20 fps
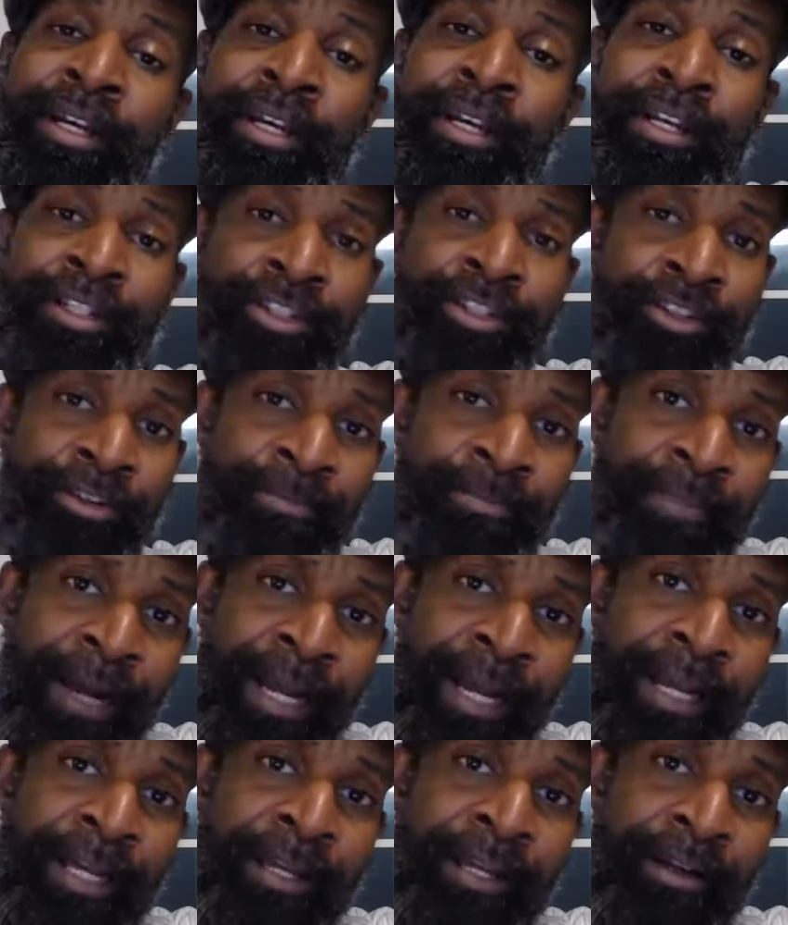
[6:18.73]
So they're
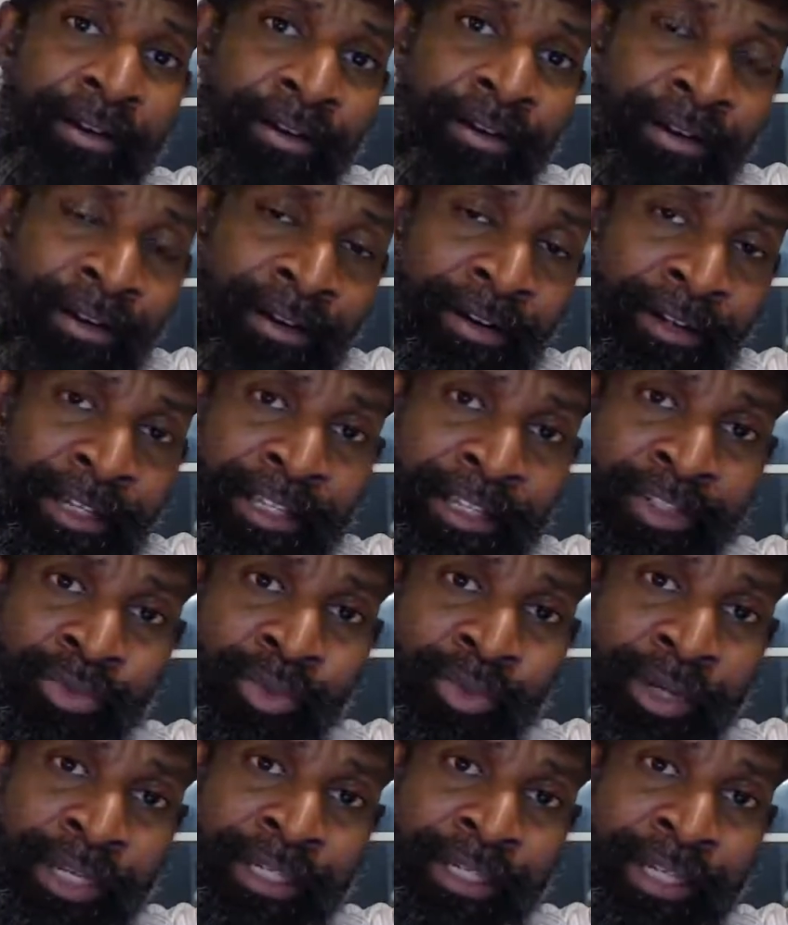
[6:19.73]
buying on its
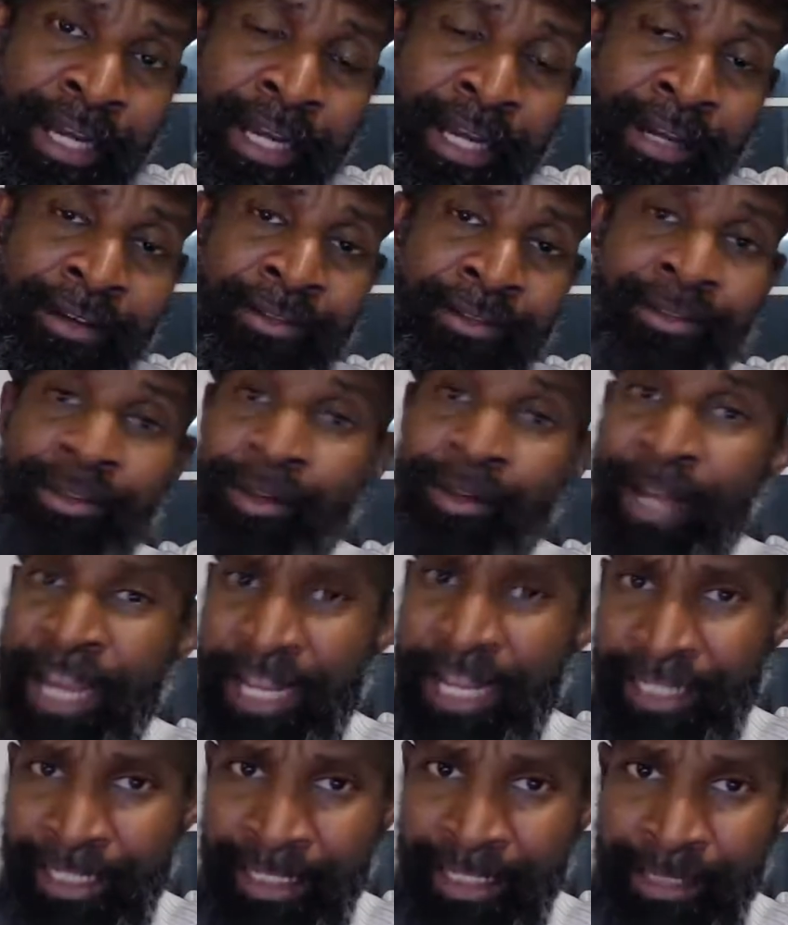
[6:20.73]
way down or
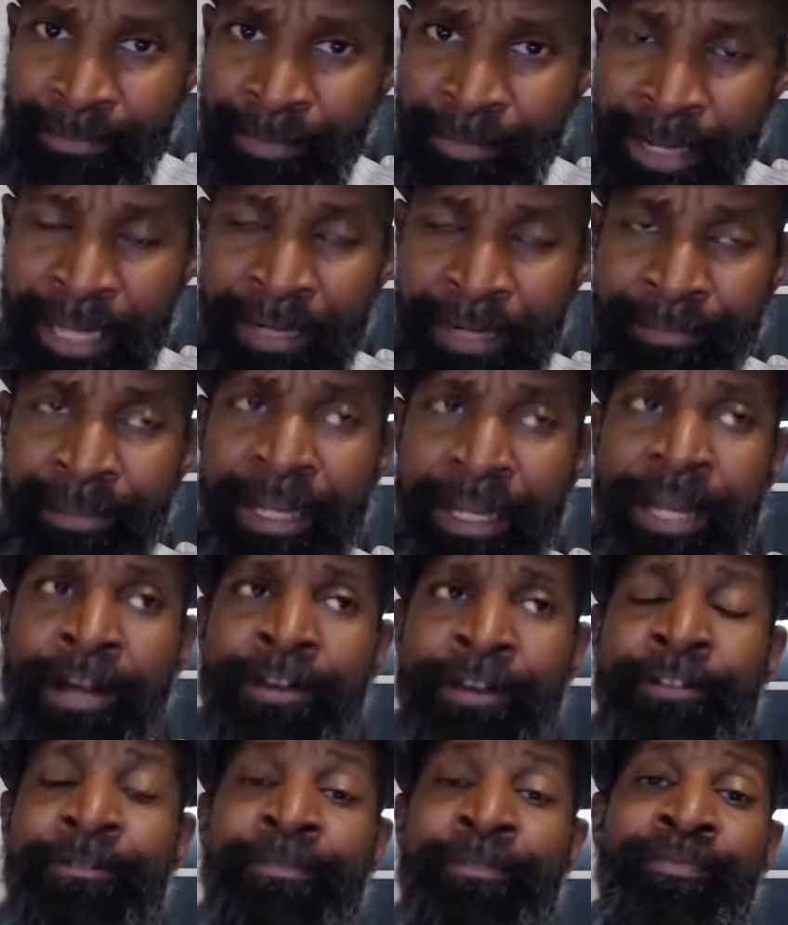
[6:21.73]
as it's bottomed
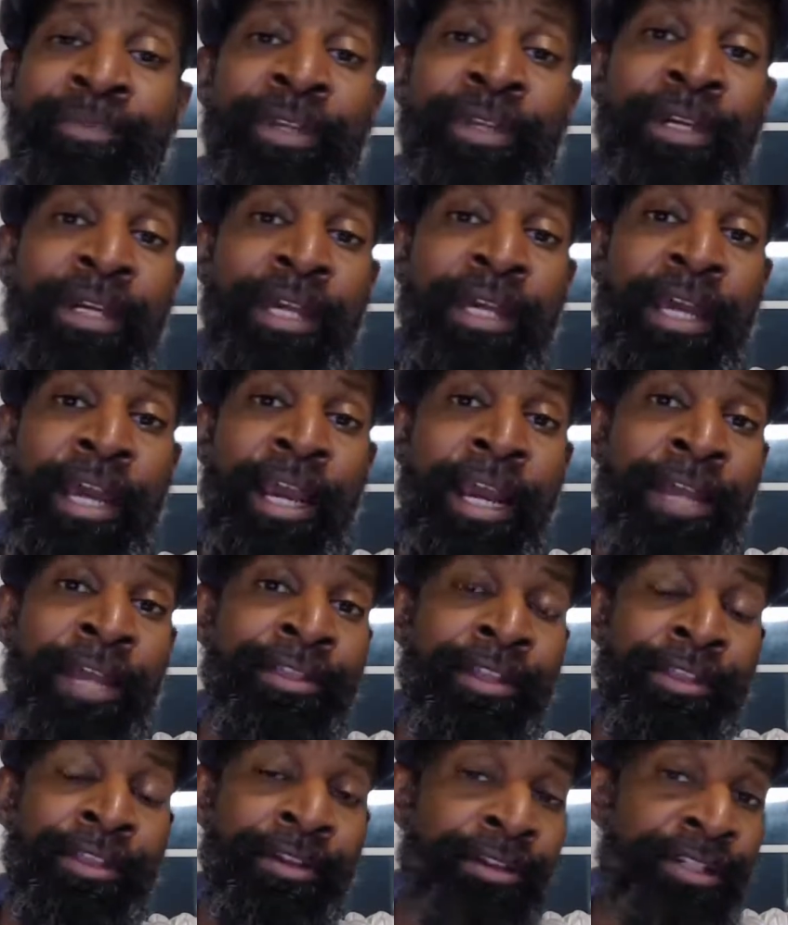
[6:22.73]
out,
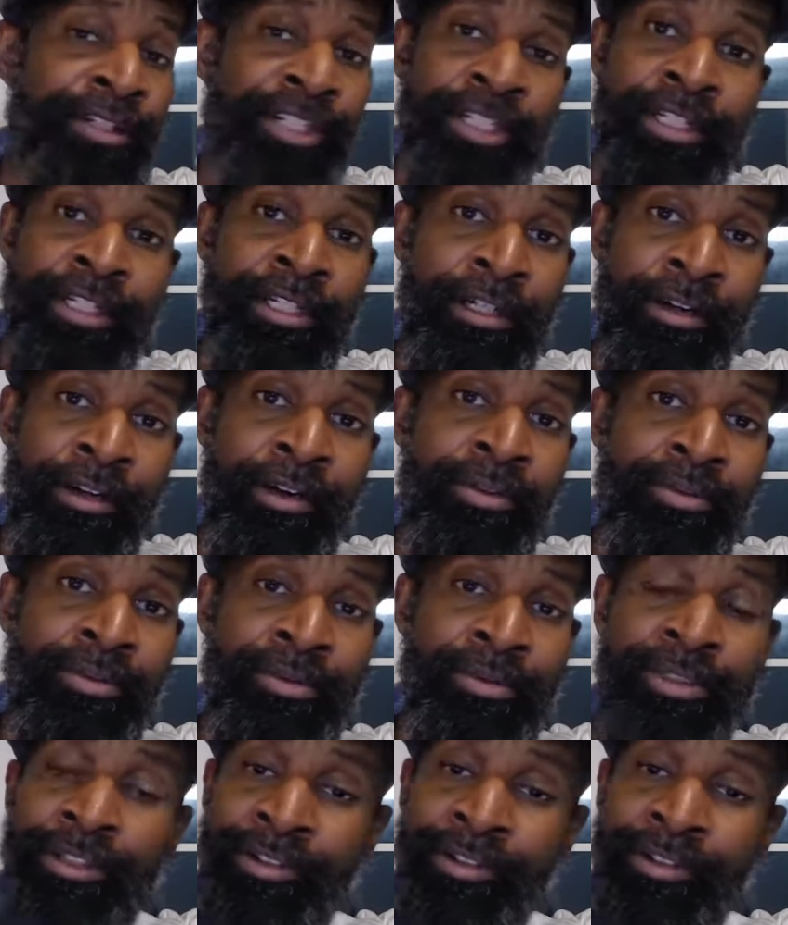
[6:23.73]
and then they're just going to hold.